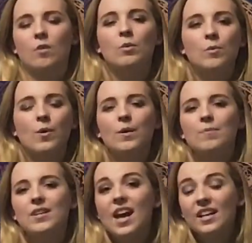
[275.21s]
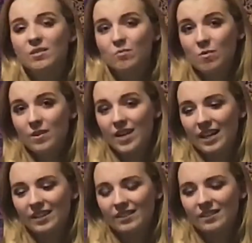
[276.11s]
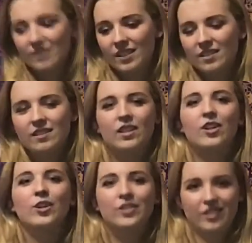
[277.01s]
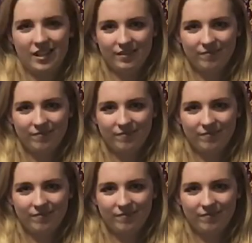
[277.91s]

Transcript: We woke up the next morning to cursing.